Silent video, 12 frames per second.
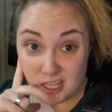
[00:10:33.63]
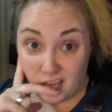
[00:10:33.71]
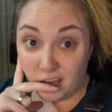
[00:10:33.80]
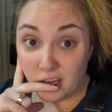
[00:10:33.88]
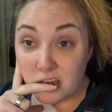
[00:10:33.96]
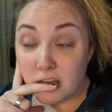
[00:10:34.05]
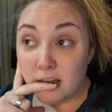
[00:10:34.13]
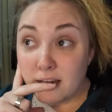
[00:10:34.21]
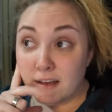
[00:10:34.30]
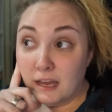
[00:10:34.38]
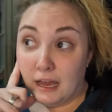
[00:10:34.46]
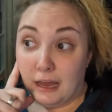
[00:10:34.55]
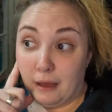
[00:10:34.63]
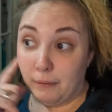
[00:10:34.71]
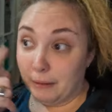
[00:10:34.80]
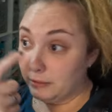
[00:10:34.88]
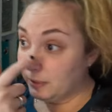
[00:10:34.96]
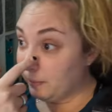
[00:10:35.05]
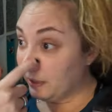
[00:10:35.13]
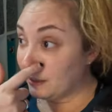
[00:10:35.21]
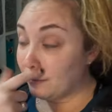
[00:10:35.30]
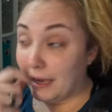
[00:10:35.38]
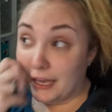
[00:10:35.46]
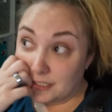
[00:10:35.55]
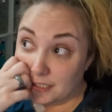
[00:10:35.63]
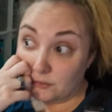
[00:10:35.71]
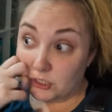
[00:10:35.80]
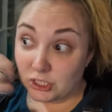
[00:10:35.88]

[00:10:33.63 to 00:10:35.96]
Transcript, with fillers: thing um, I'm shipping it to my aunt's house.